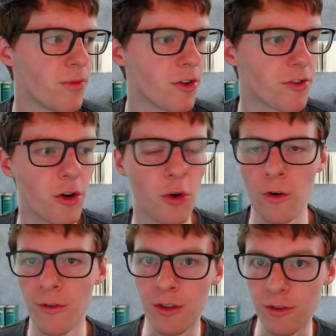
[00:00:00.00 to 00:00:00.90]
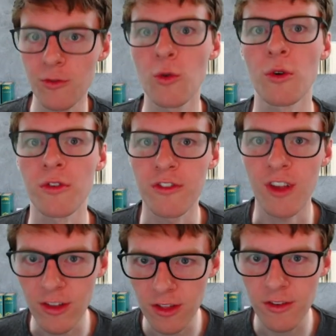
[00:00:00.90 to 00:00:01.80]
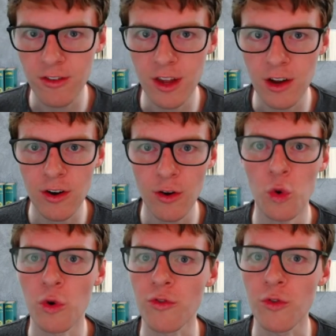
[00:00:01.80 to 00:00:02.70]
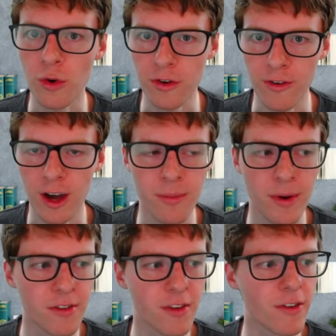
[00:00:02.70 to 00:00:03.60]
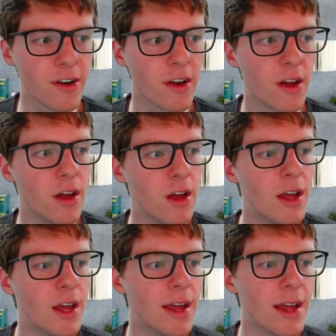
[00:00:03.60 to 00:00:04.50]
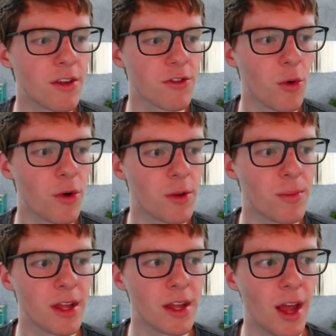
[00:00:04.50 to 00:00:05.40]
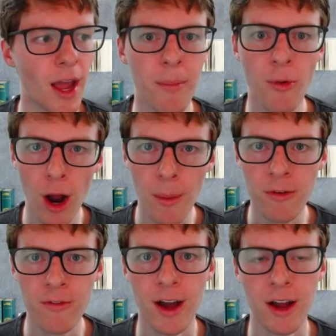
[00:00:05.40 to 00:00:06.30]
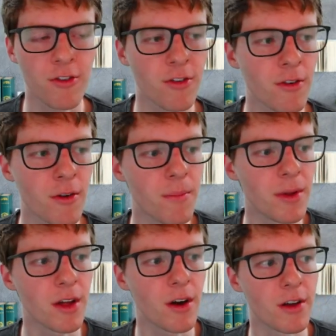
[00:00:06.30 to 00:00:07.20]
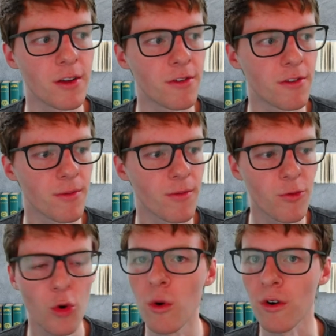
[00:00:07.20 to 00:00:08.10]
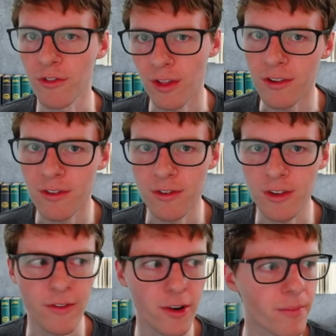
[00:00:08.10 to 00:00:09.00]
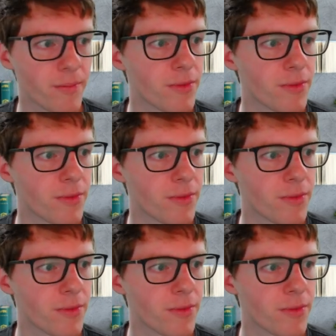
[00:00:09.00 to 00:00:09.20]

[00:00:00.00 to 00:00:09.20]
So this 4/7 here, or 4 divided by 7, is going to be a proper fraction because 4 is less than 7.